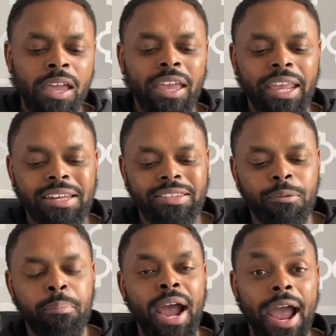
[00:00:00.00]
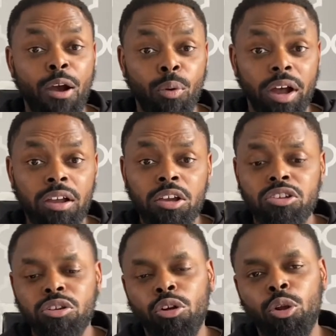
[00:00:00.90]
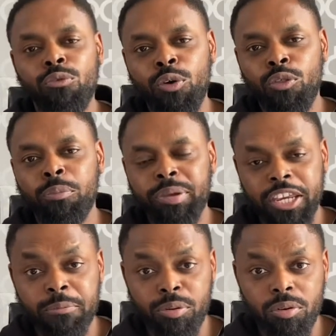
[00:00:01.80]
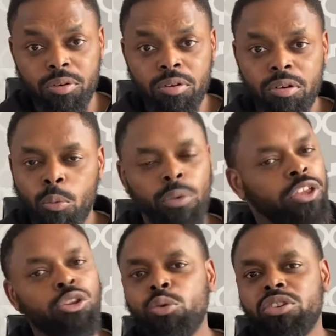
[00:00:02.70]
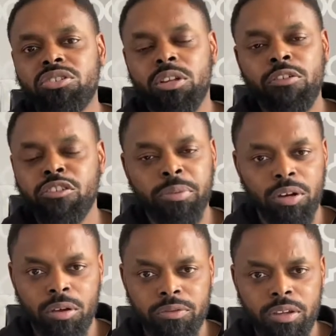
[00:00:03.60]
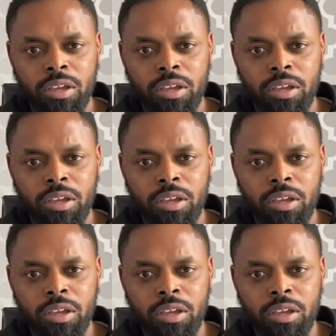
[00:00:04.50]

It's the power to love other people when they don't deserve to be loved.